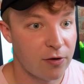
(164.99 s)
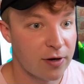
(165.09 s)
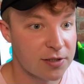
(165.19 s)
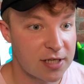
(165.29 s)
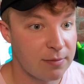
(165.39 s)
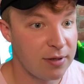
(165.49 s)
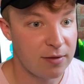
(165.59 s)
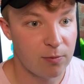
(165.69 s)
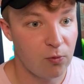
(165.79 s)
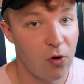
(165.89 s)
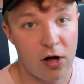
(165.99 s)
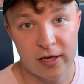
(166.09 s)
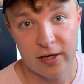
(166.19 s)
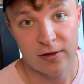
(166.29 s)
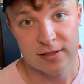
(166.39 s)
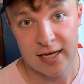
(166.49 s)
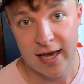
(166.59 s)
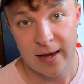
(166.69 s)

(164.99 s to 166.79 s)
or else I'd be walking all day.